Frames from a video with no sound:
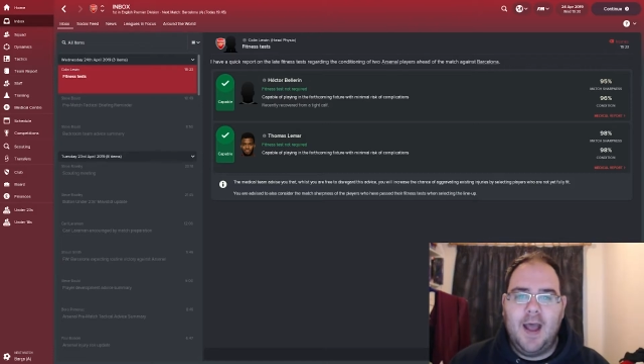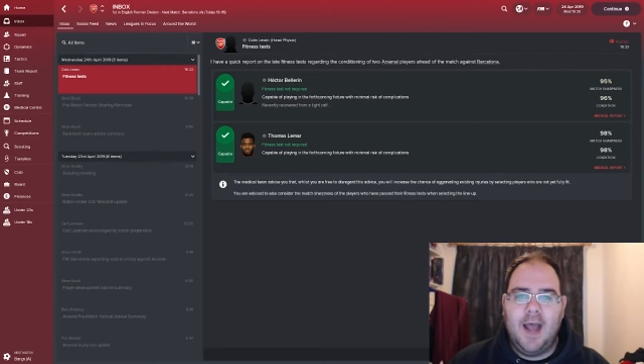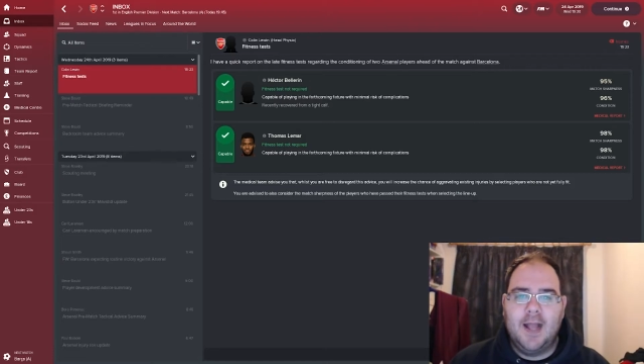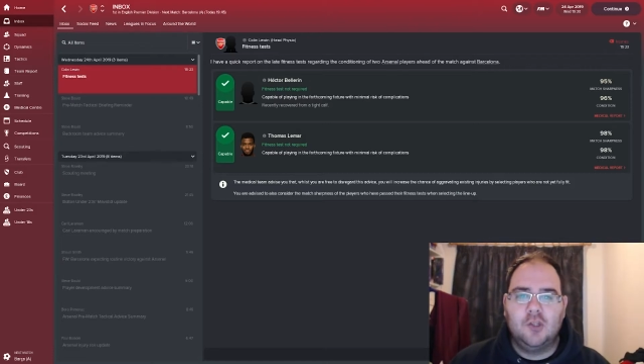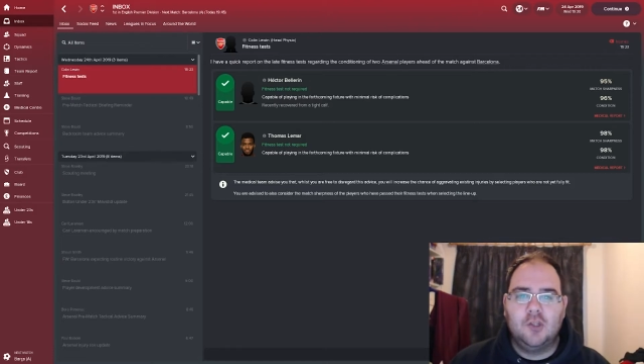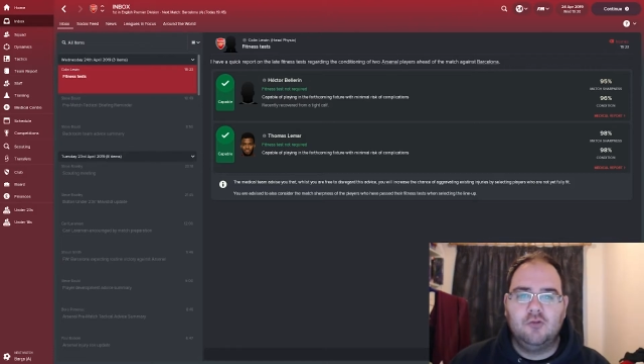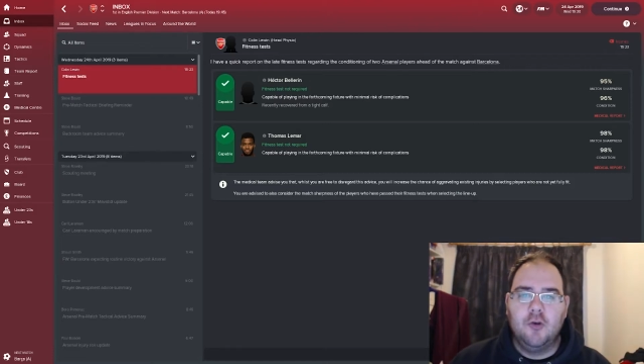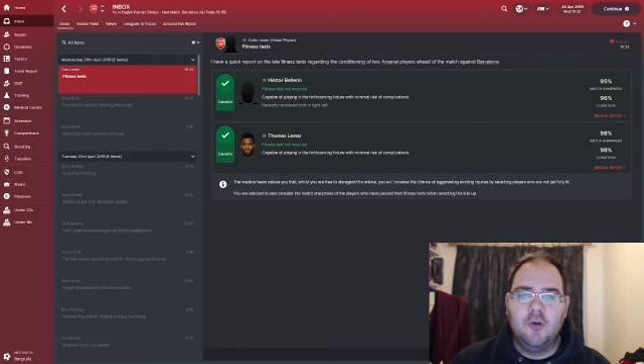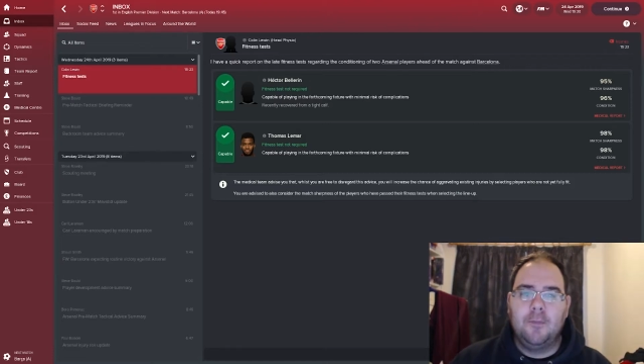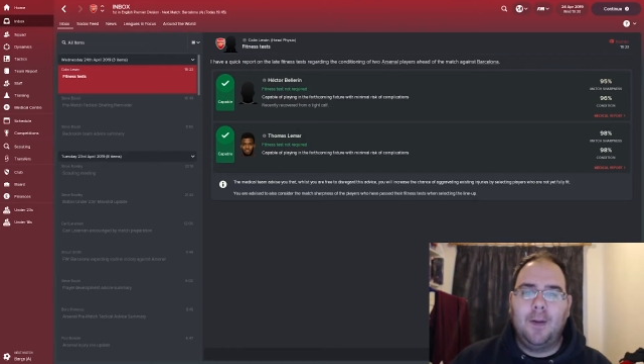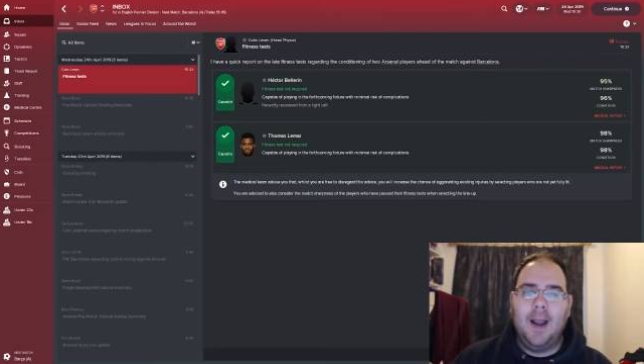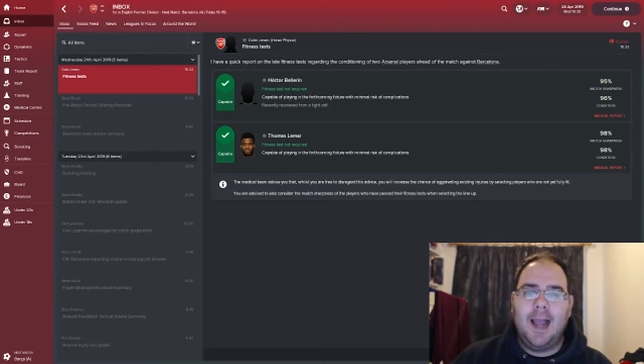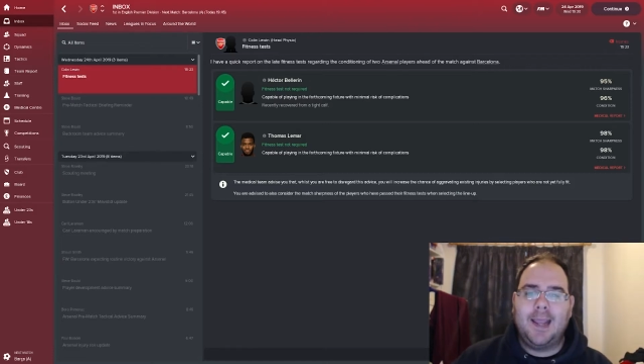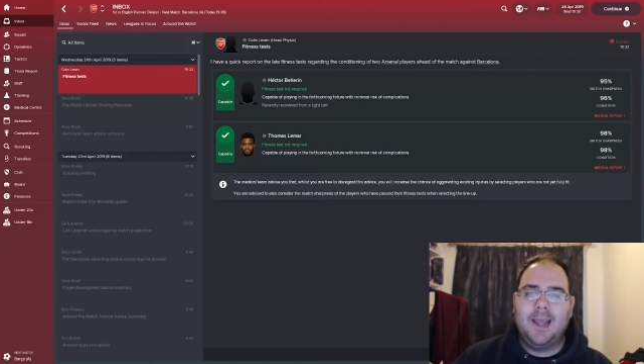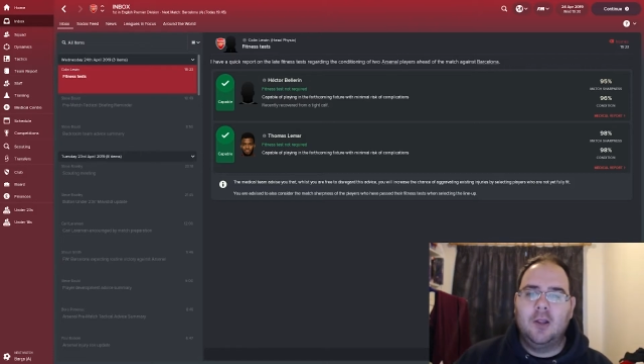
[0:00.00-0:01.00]
had Drew
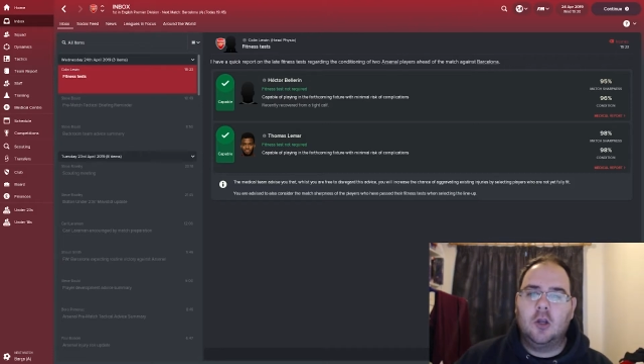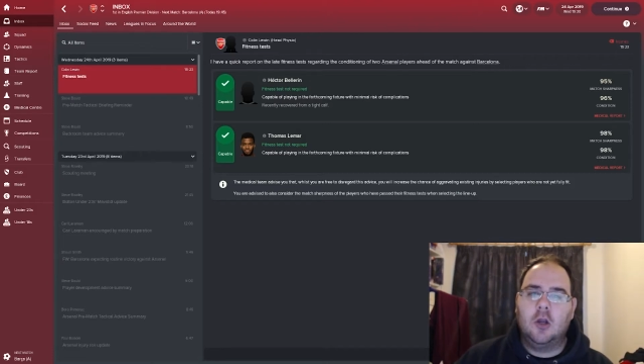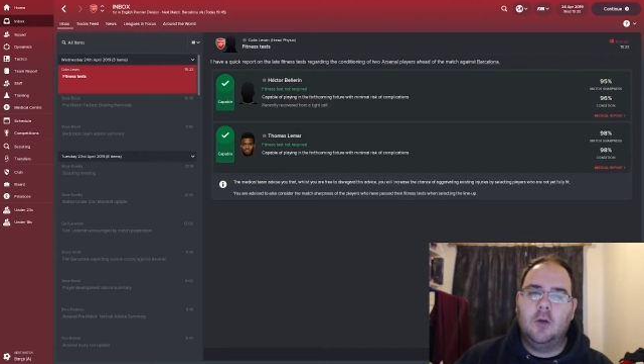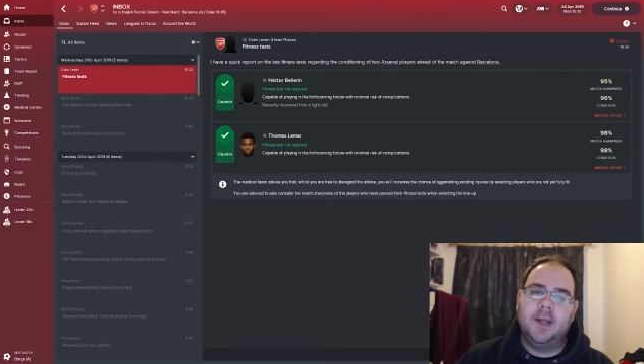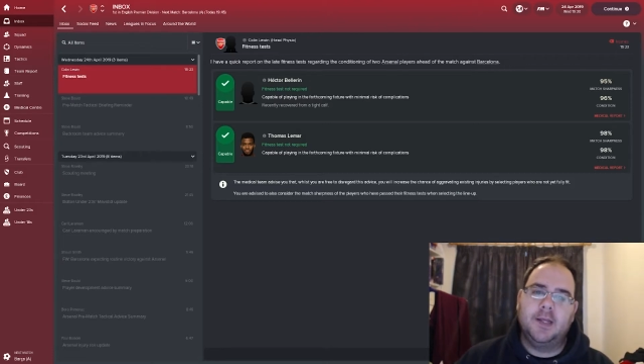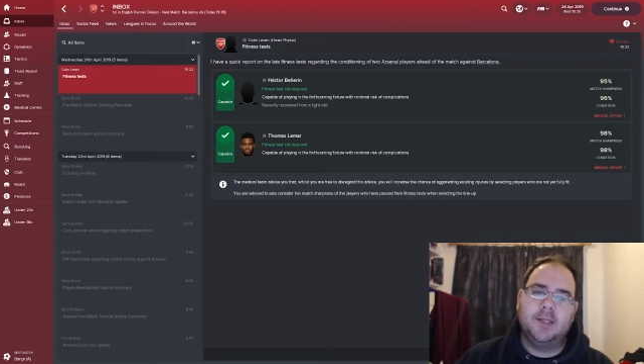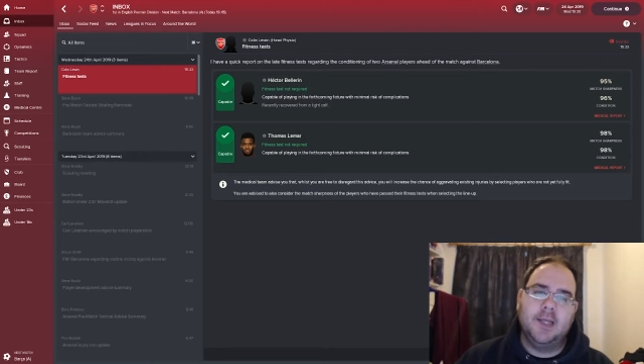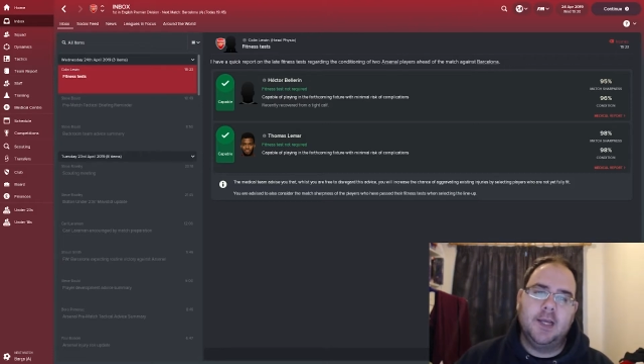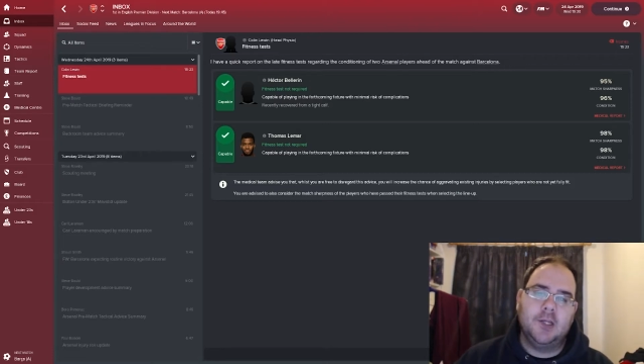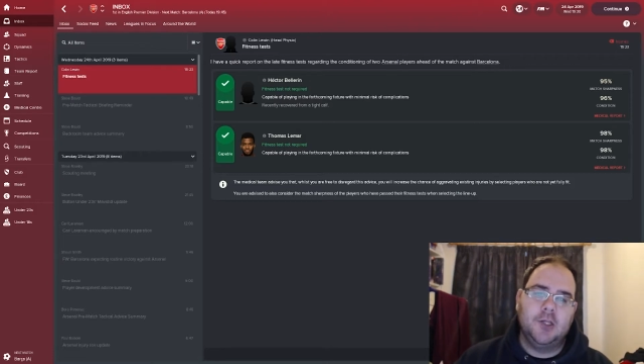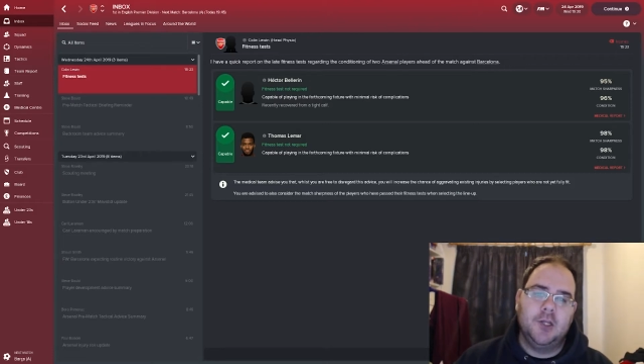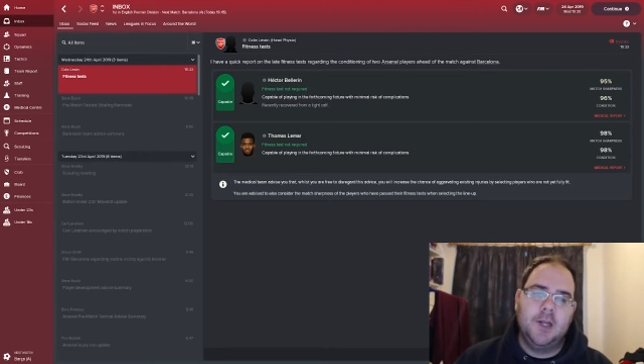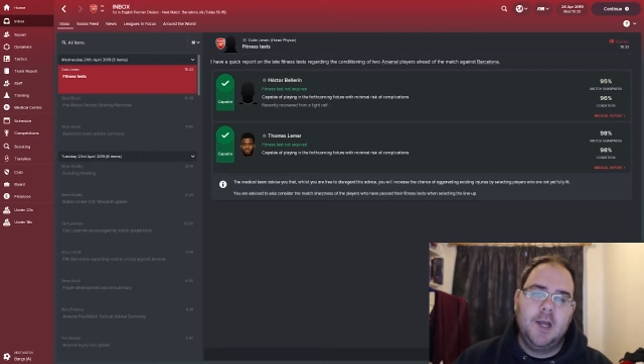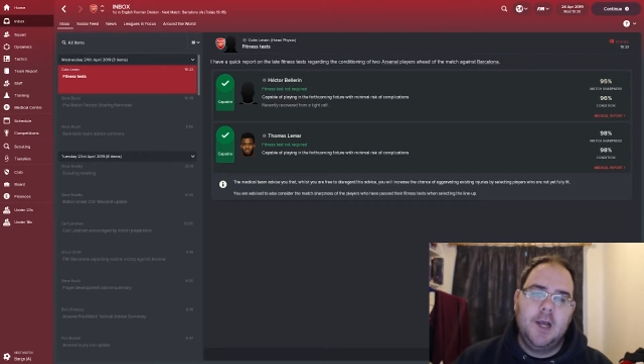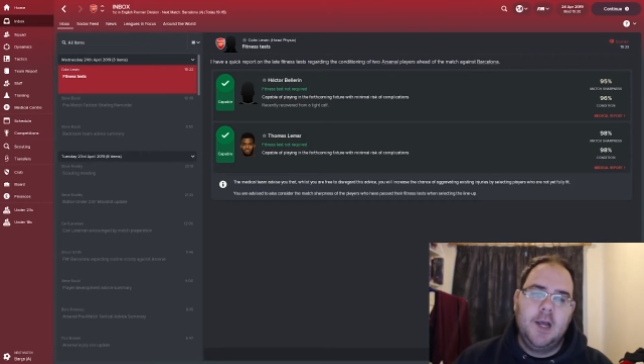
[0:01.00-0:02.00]
Black in the comment
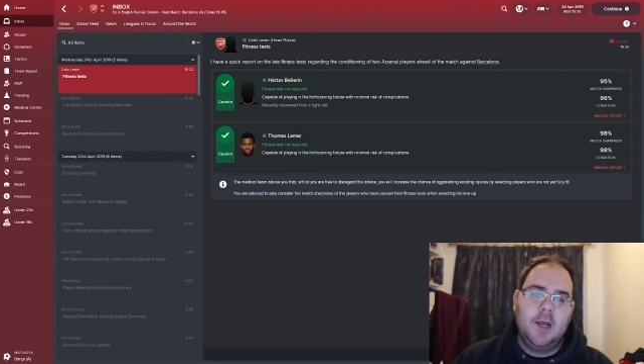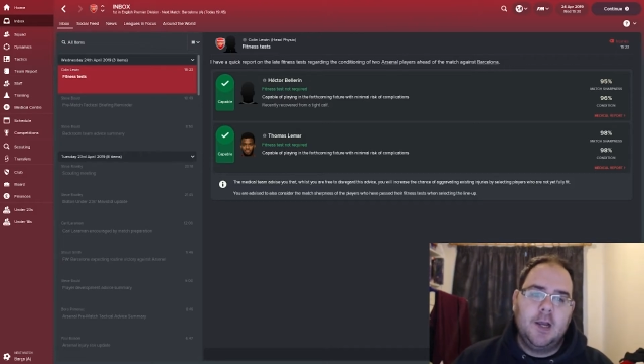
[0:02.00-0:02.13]
section